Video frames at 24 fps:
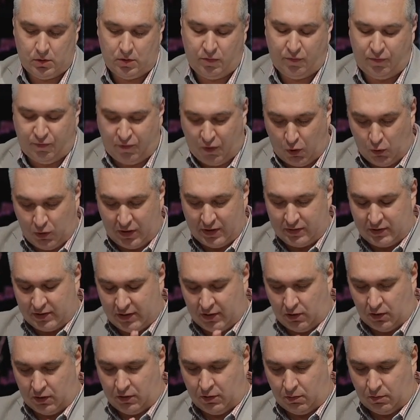
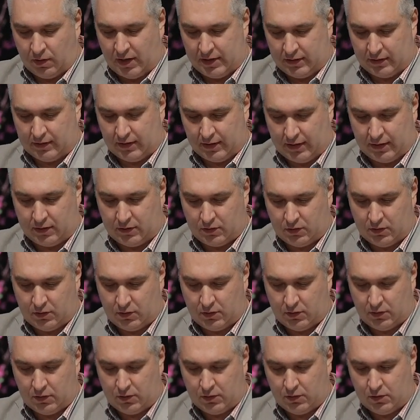Focusing on the right things.
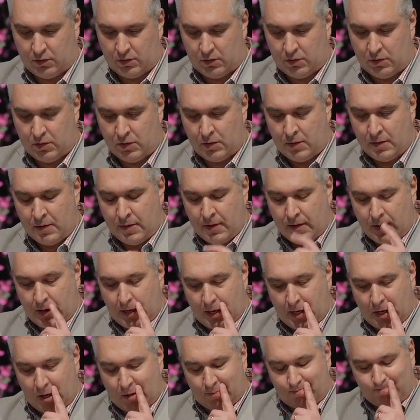
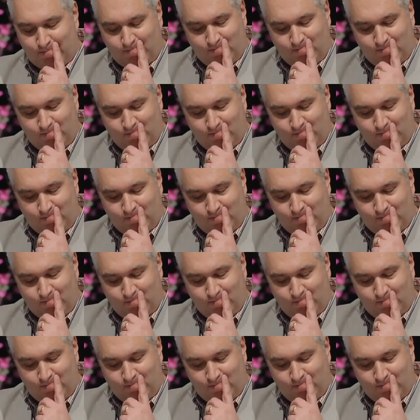I